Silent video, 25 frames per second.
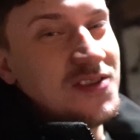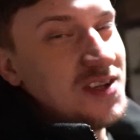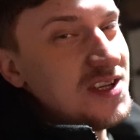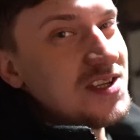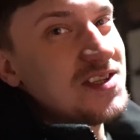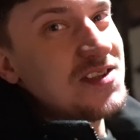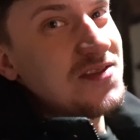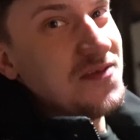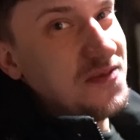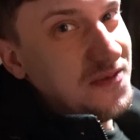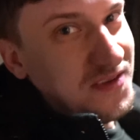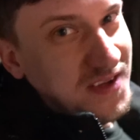
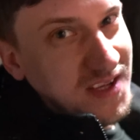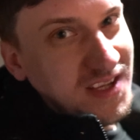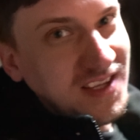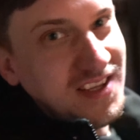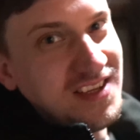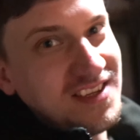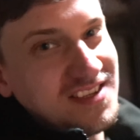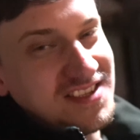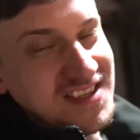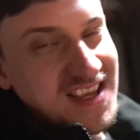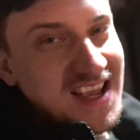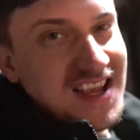this thing
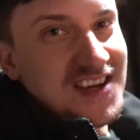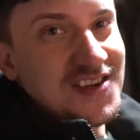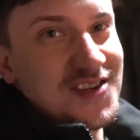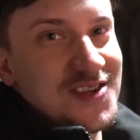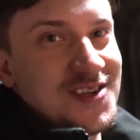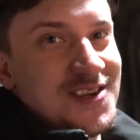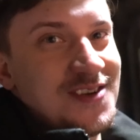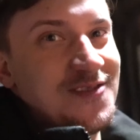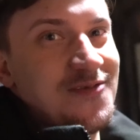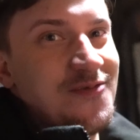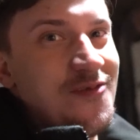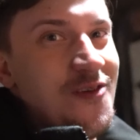is
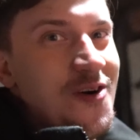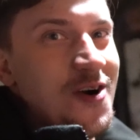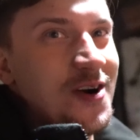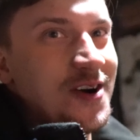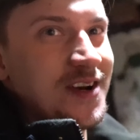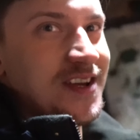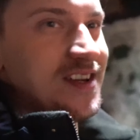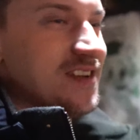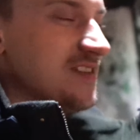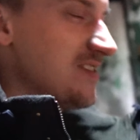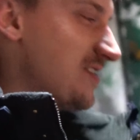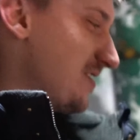actually
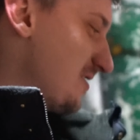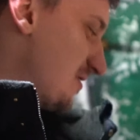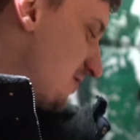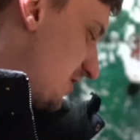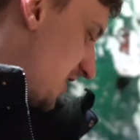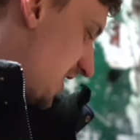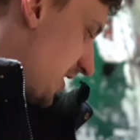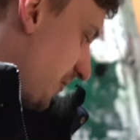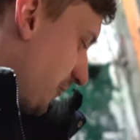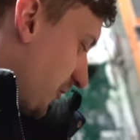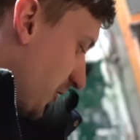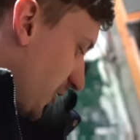working,
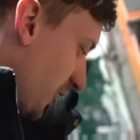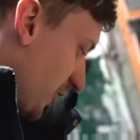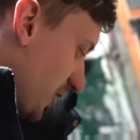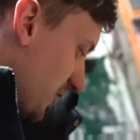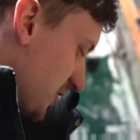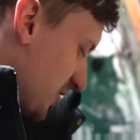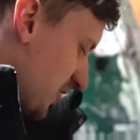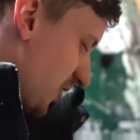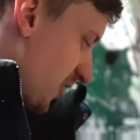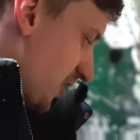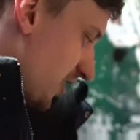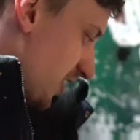so I'm not
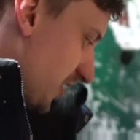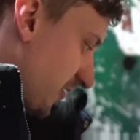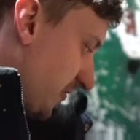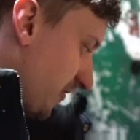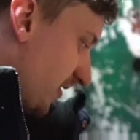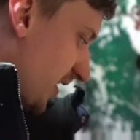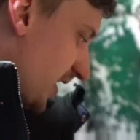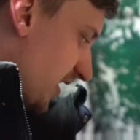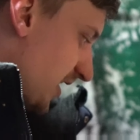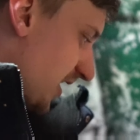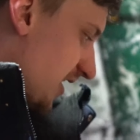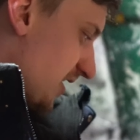sure
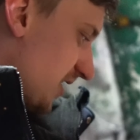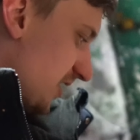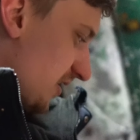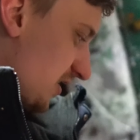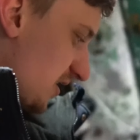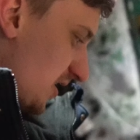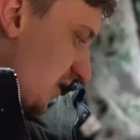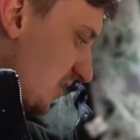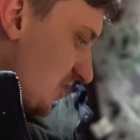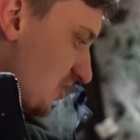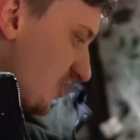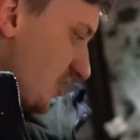if I'm gonna
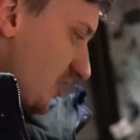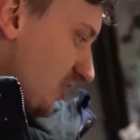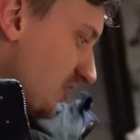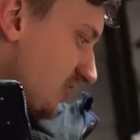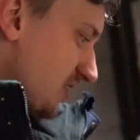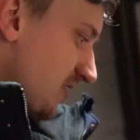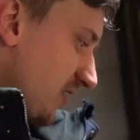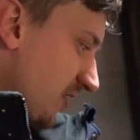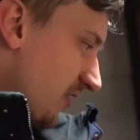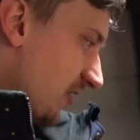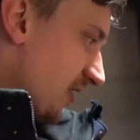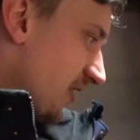touch
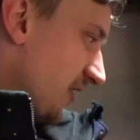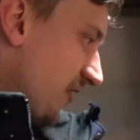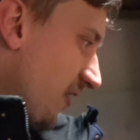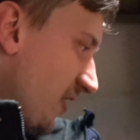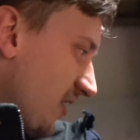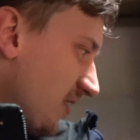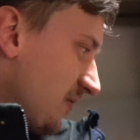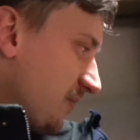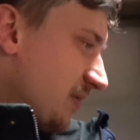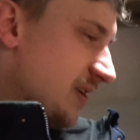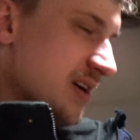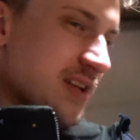it or
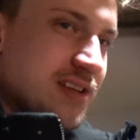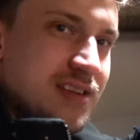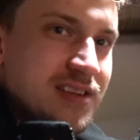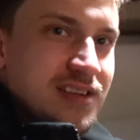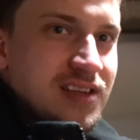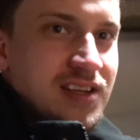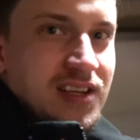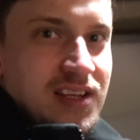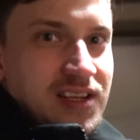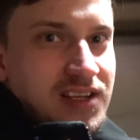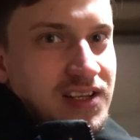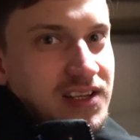not, but
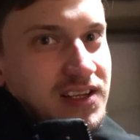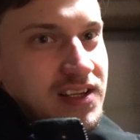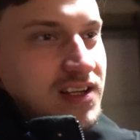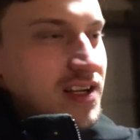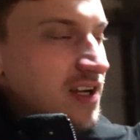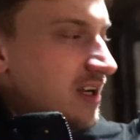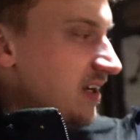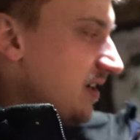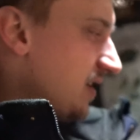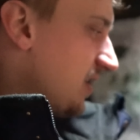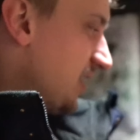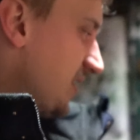
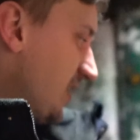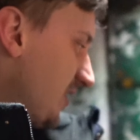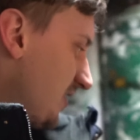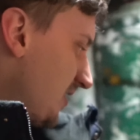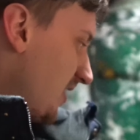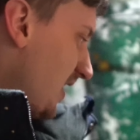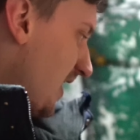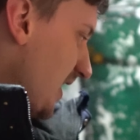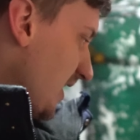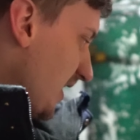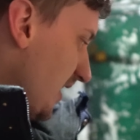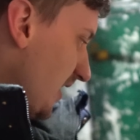I'm gonna
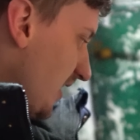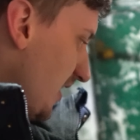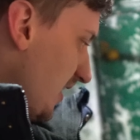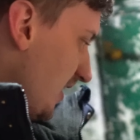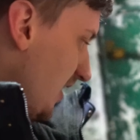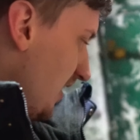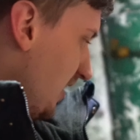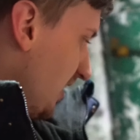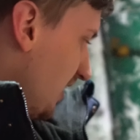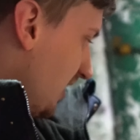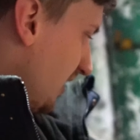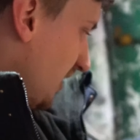try.
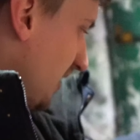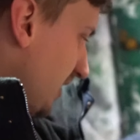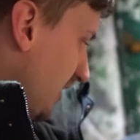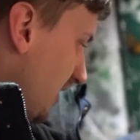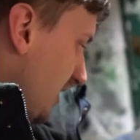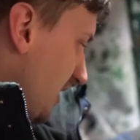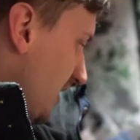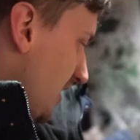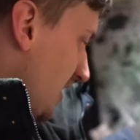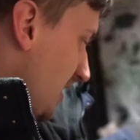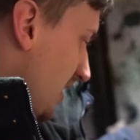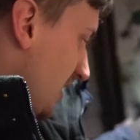
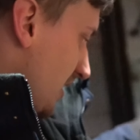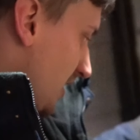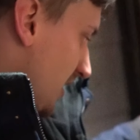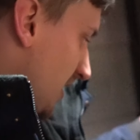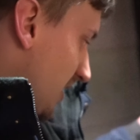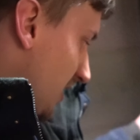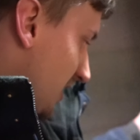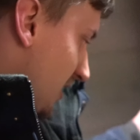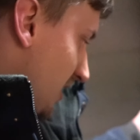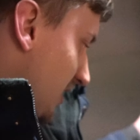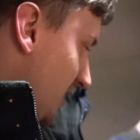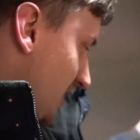
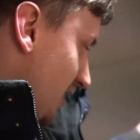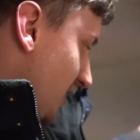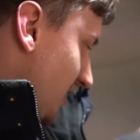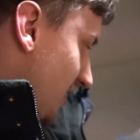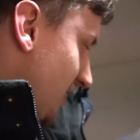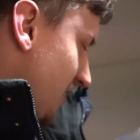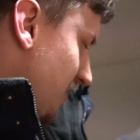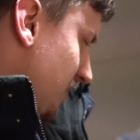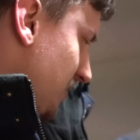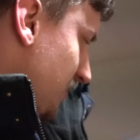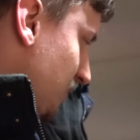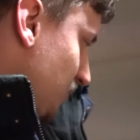
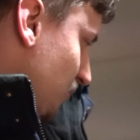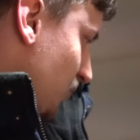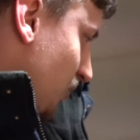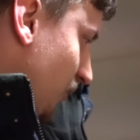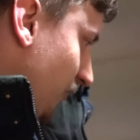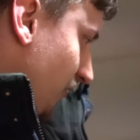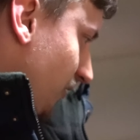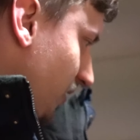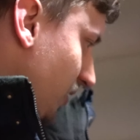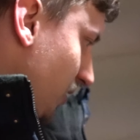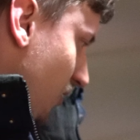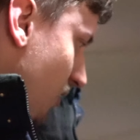Oh,
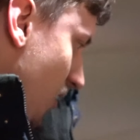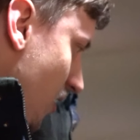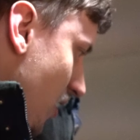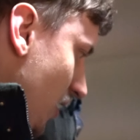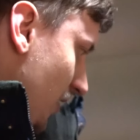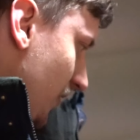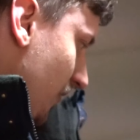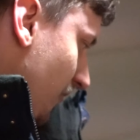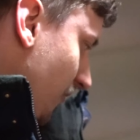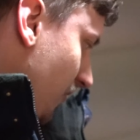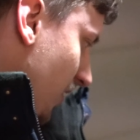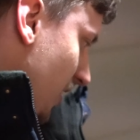moving
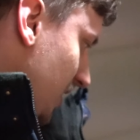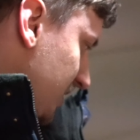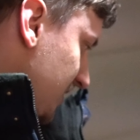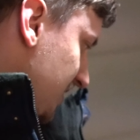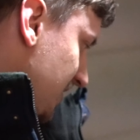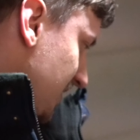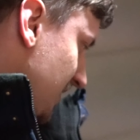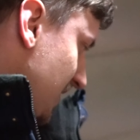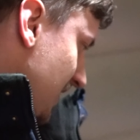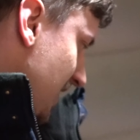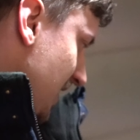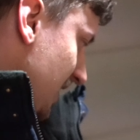on,
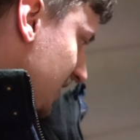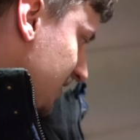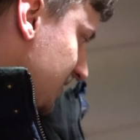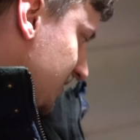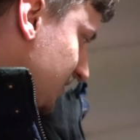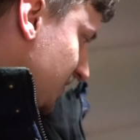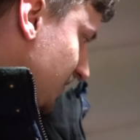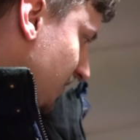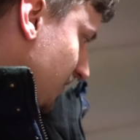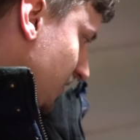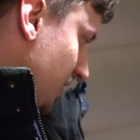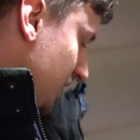what
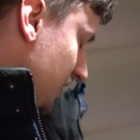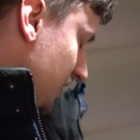next?